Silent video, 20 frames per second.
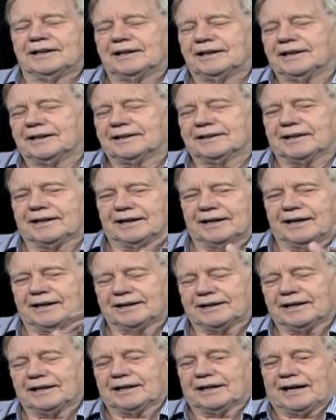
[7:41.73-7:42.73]
I got
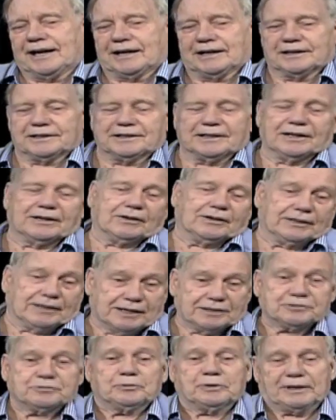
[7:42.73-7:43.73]
I got out of there, and
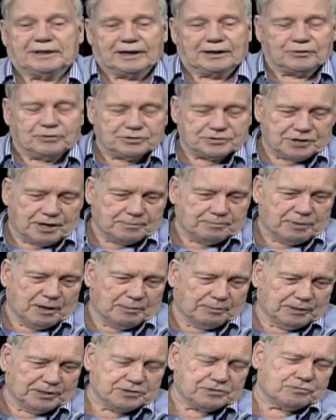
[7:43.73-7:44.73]
that's when, of course, I
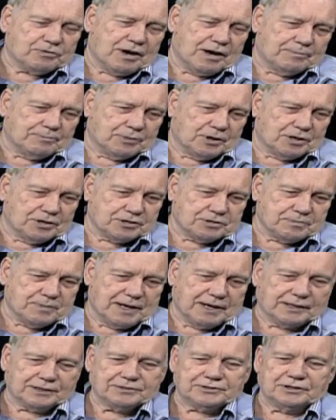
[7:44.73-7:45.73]
published Ramparts
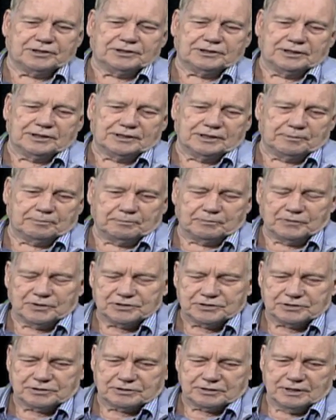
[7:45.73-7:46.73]
magazine. Did the,
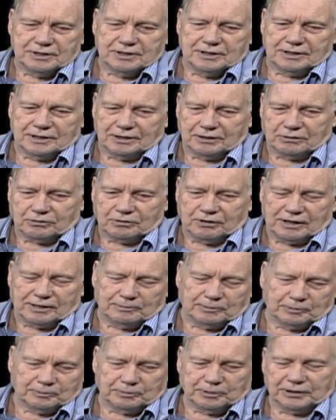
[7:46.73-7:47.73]
this
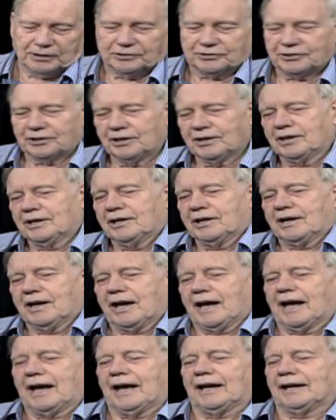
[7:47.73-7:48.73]
incredible piece,
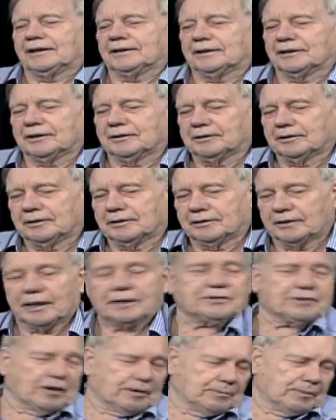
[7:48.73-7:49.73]
and uh,
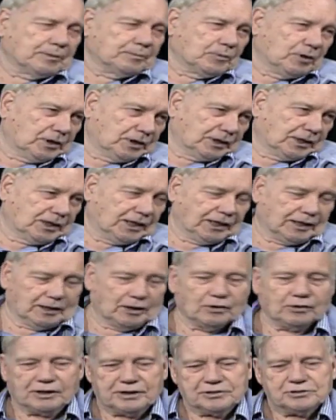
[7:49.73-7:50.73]
that's how I met Martin King.
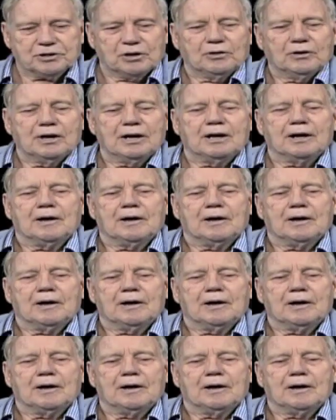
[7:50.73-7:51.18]
Okay, so